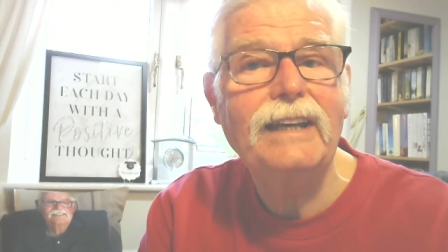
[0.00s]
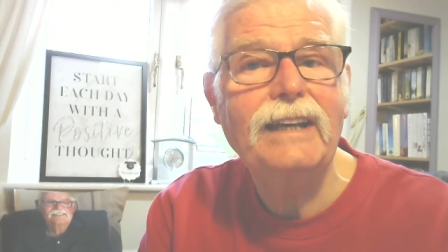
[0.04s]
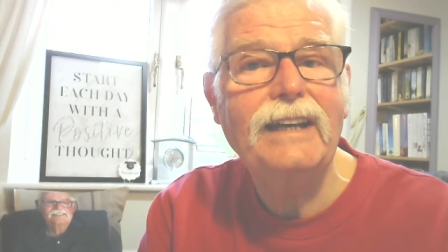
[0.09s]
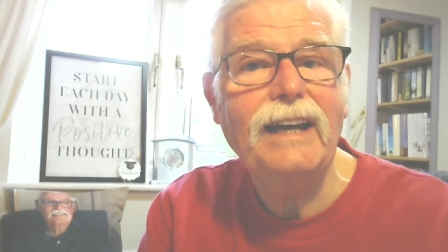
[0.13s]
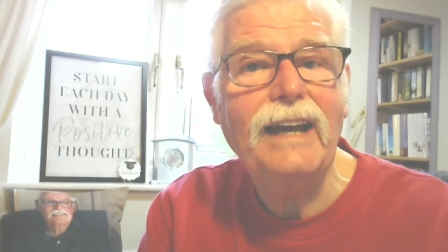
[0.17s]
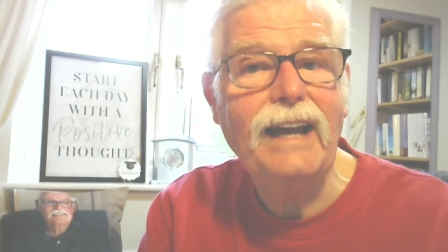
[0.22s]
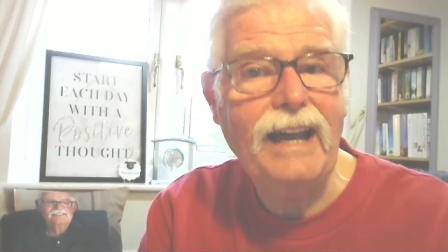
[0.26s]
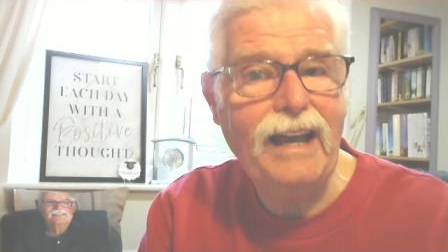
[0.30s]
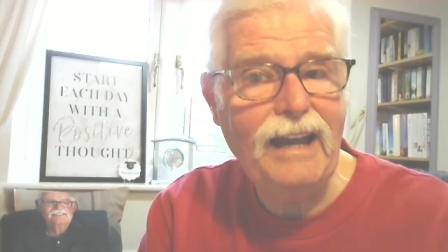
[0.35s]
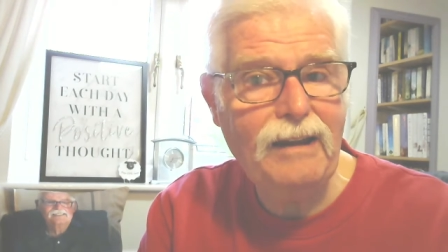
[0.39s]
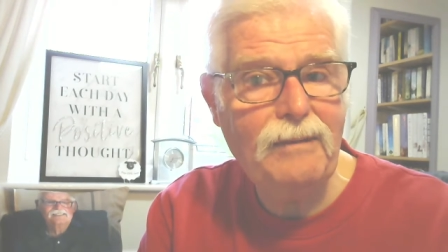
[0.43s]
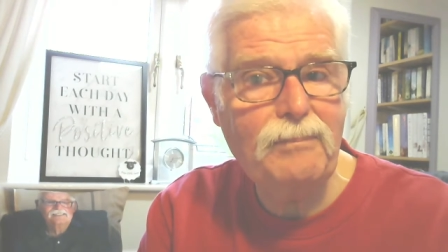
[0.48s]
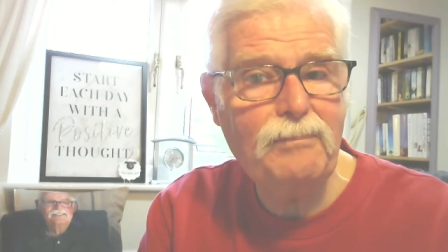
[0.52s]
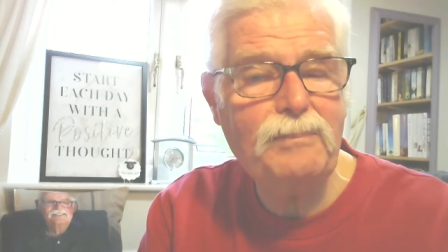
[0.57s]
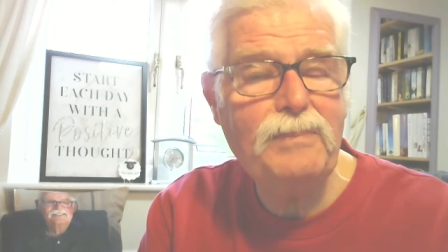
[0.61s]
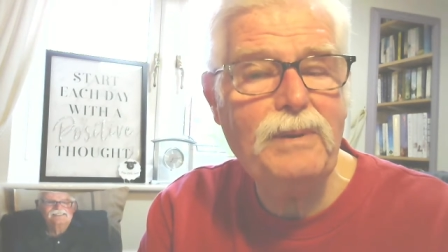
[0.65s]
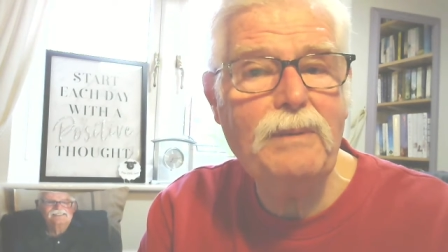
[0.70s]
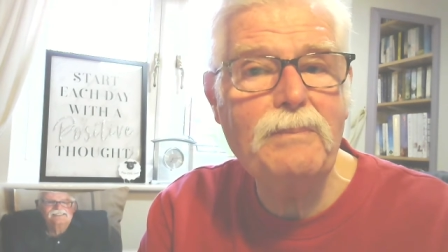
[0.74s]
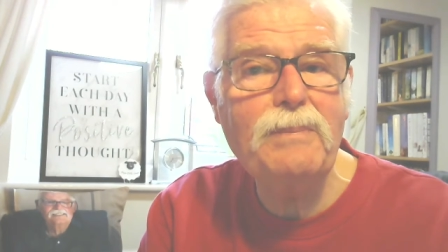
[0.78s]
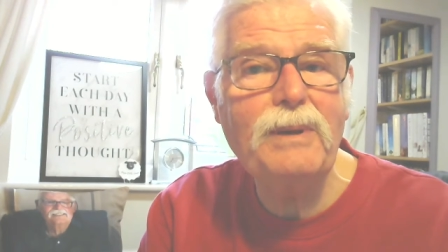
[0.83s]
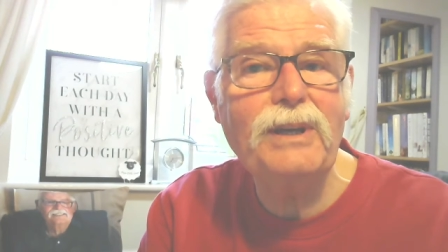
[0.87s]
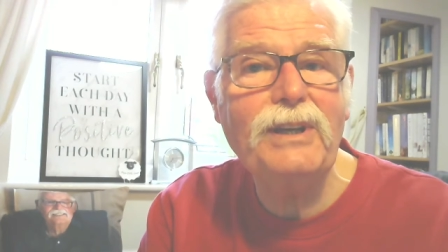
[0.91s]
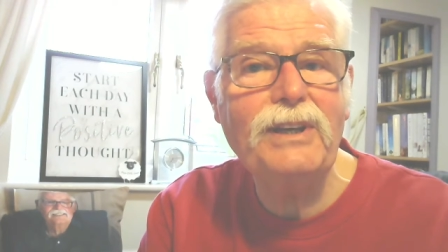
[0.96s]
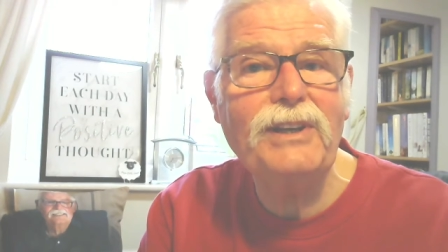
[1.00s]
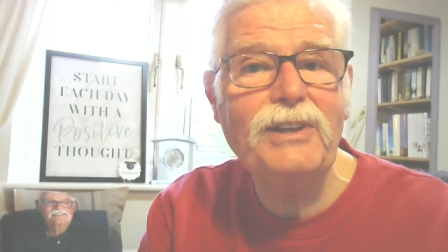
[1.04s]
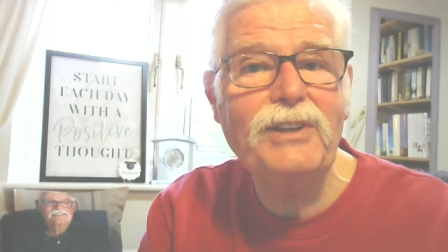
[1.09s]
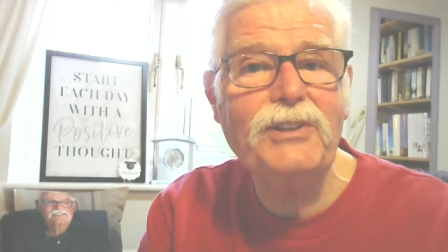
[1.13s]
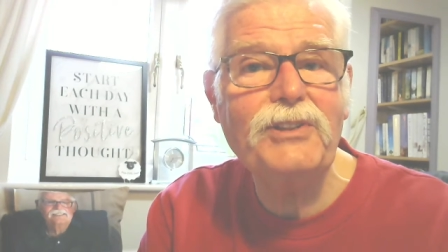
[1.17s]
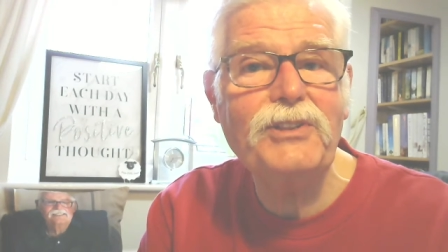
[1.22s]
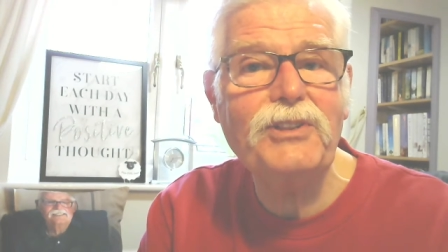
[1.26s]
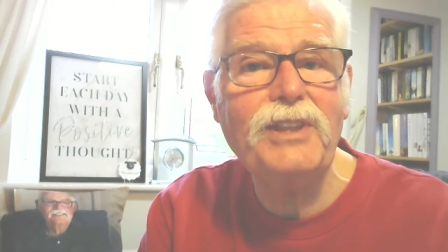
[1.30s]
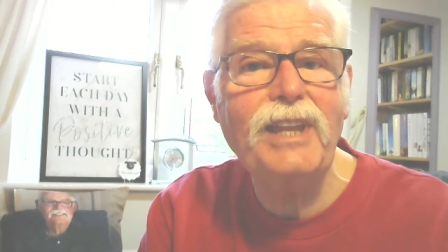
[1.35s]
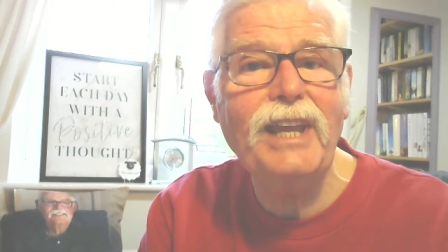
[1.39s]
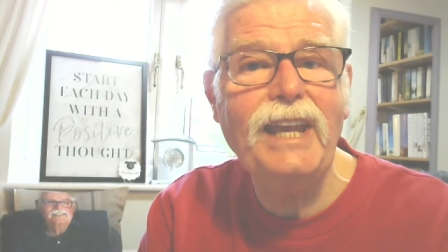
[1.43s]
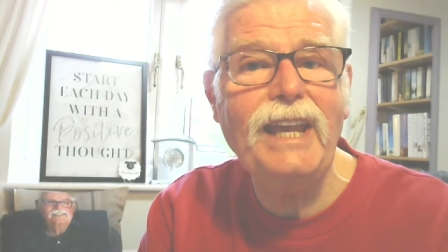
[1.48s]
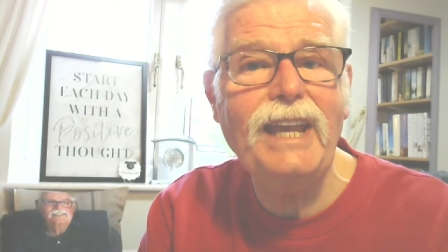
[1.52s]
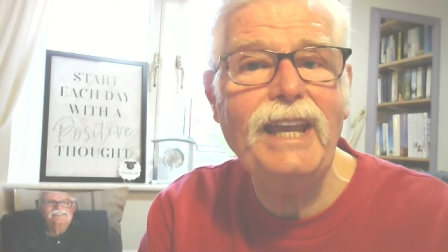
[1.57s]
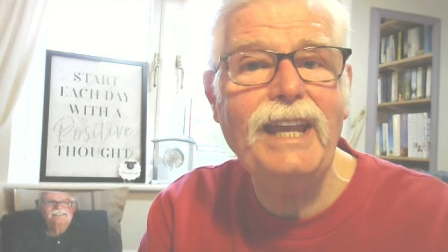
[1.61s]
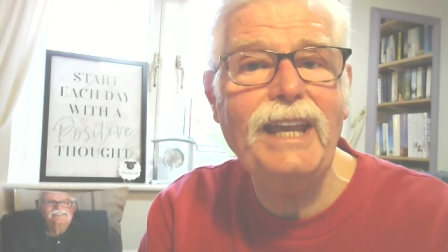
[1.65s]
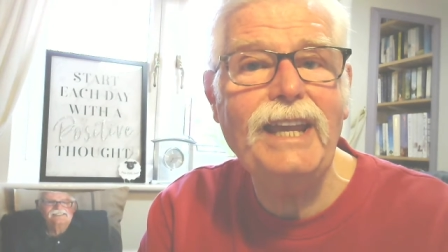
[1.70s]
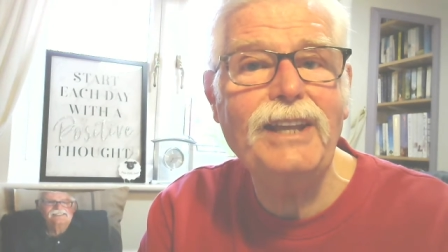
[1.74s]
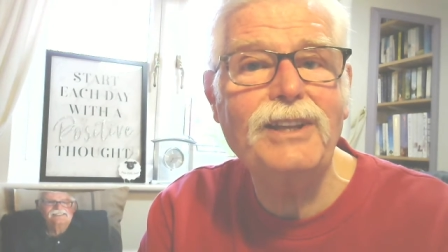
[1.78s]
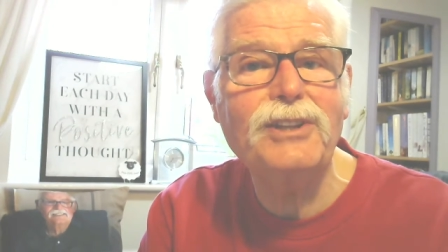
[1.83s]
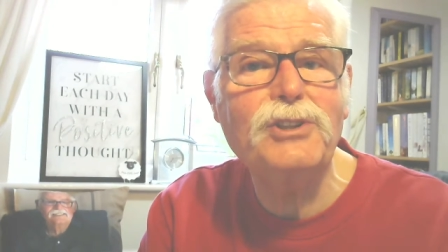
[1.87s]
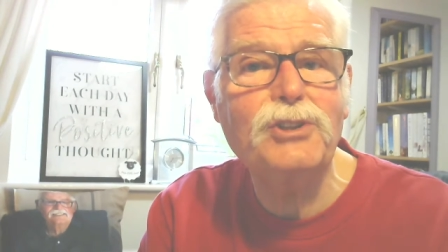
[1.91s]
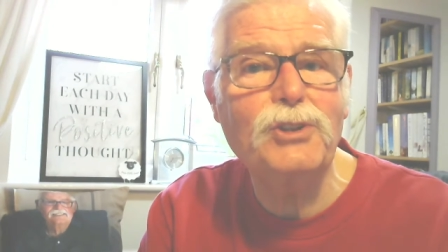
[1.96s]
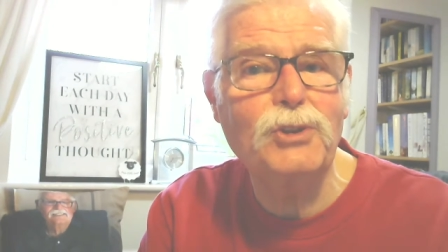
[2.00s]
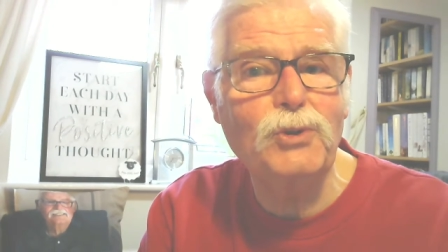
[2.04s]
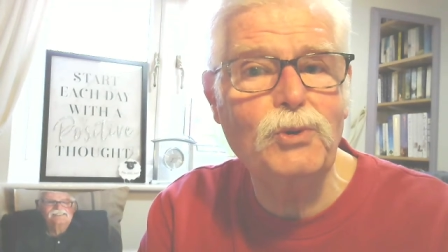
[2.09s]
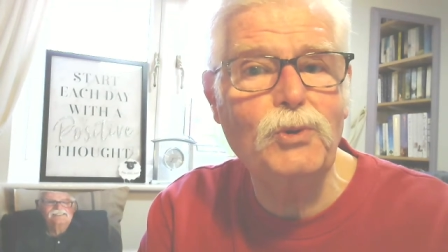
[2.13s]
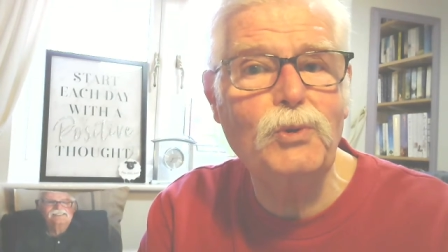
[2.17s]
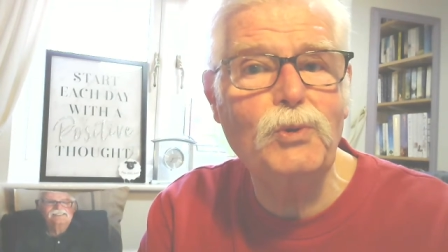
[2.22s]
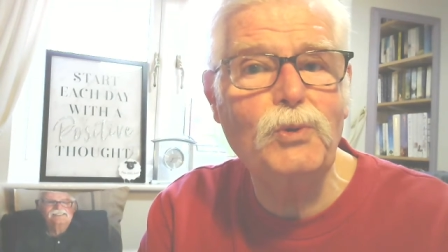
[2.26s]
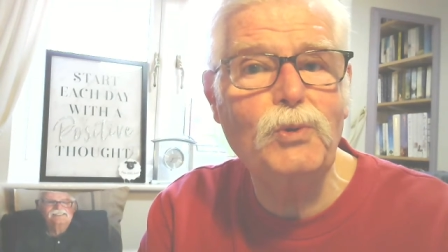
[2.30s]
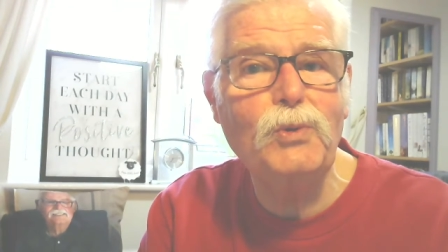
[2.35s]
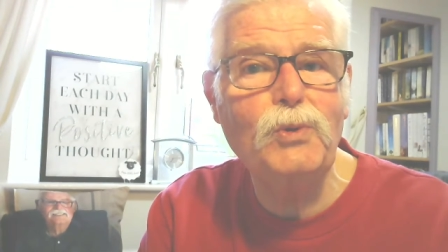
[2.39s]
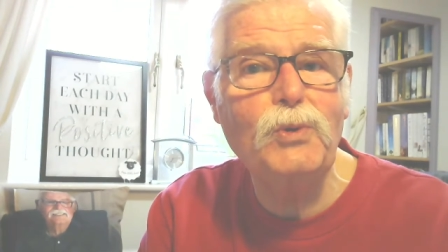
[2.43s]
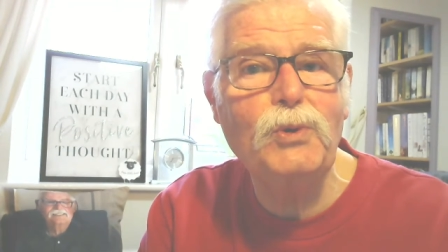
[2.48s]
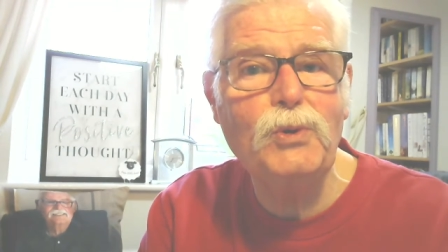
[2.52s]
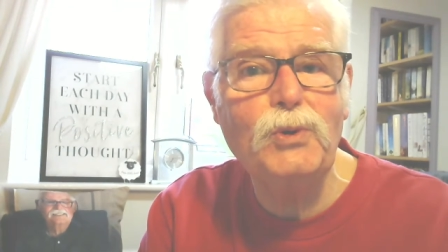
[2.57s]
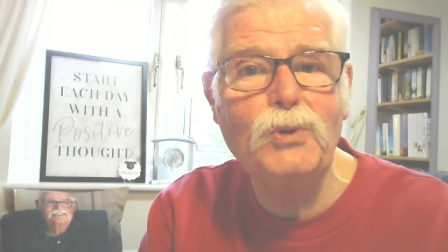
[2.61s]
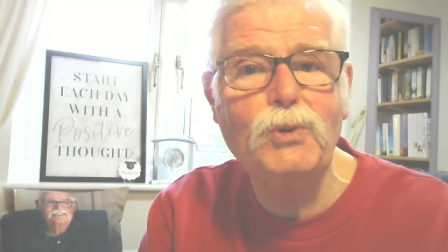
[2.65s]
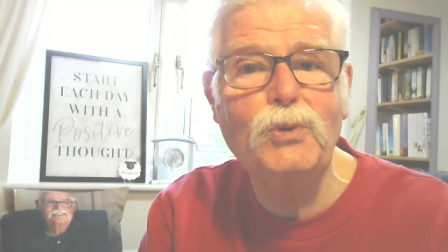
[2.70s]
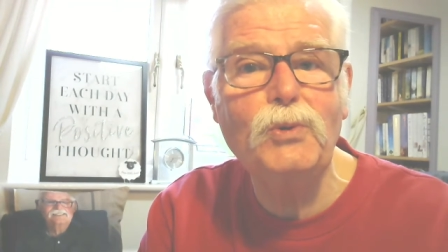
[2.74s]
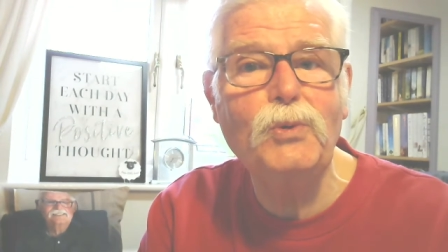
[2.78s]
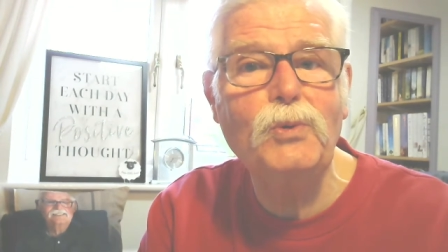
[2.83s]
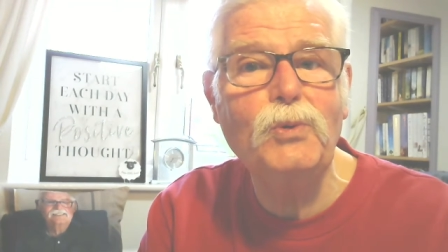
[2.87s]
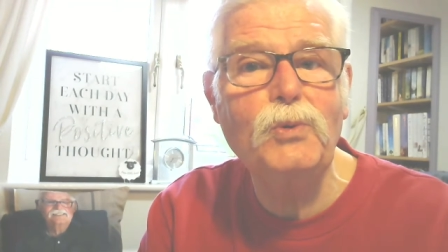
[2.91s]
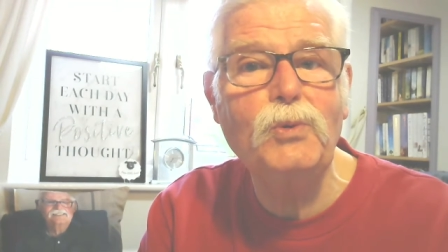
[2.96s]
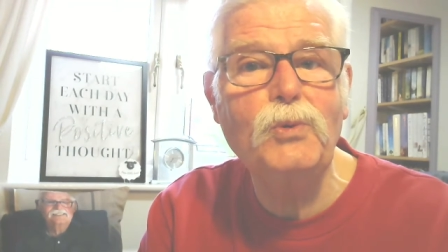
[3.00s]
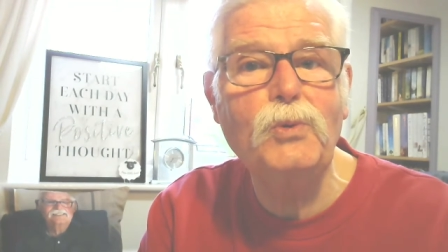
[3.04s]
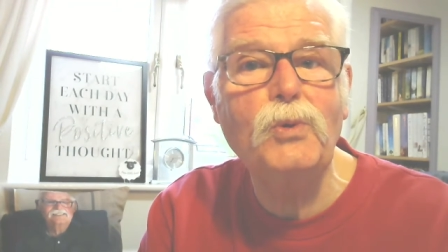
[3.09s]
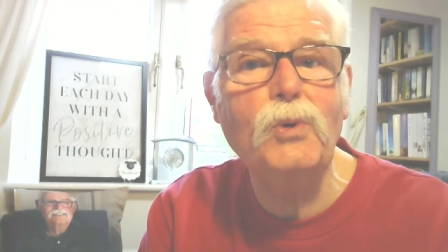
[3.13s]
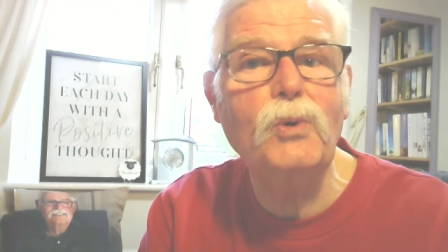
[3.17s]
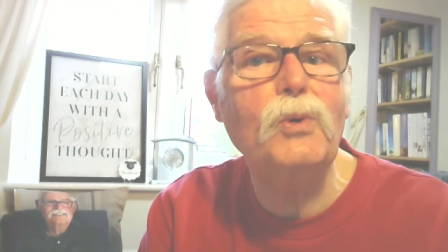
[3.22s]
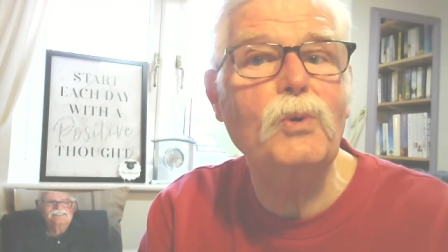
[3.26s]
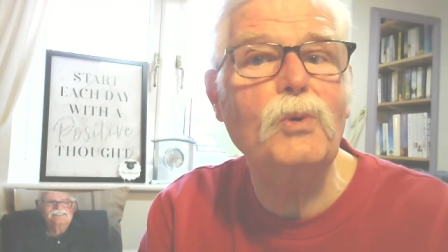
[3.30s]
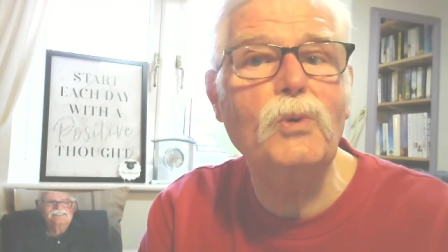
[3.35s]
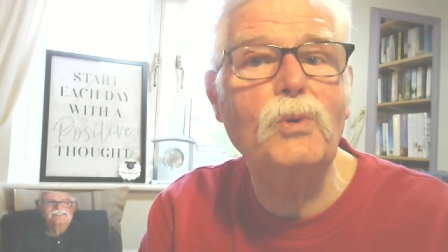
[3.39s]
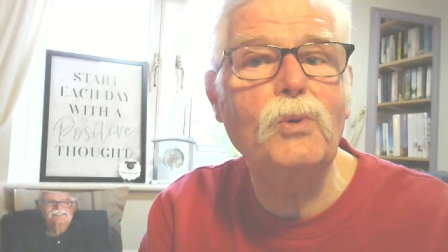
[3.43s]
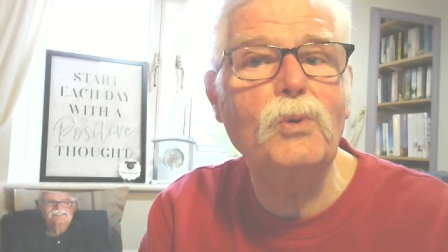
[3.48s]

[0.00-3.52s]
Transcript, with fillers: Happy birthday to you.